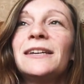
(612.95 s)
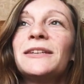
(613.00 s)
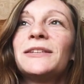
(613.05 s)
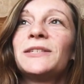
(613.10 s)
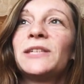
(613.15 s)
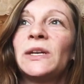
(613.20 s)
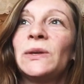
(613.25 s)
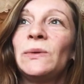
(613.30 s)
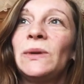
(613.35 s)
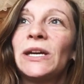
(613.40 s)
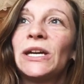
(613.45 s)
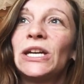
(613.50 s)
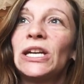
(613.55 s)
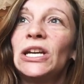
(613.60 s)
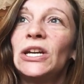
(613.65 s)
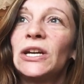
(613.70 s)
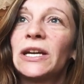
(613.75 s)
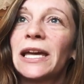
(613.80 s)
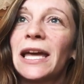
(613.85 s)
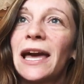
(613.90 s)
So we could
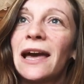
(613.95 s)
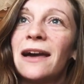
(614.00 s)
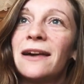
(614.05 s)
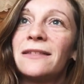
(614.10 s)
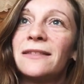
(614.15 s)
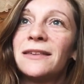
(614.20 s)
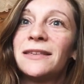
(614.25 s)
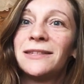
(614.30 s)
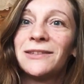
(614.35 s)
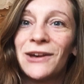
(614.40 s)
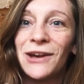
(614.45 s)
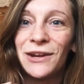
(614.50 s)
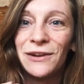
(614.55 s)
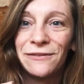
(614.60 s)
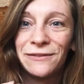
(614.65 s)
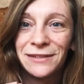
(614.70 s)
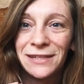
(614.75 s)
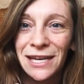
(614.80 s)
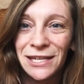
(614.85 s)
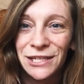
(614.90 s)
look at the sign
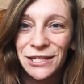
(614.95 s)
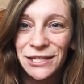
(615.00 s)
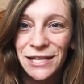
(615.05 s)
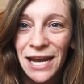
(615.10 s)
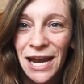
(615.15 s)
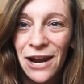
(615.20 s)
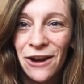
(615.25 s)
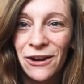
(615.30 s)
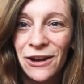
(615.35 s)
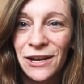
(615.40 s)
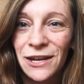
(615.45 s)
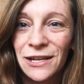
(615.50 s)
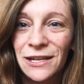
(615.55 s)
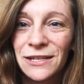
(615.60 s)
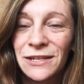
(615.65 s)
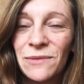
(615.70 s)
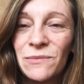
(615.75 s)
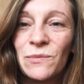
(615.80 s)
of Sagittarius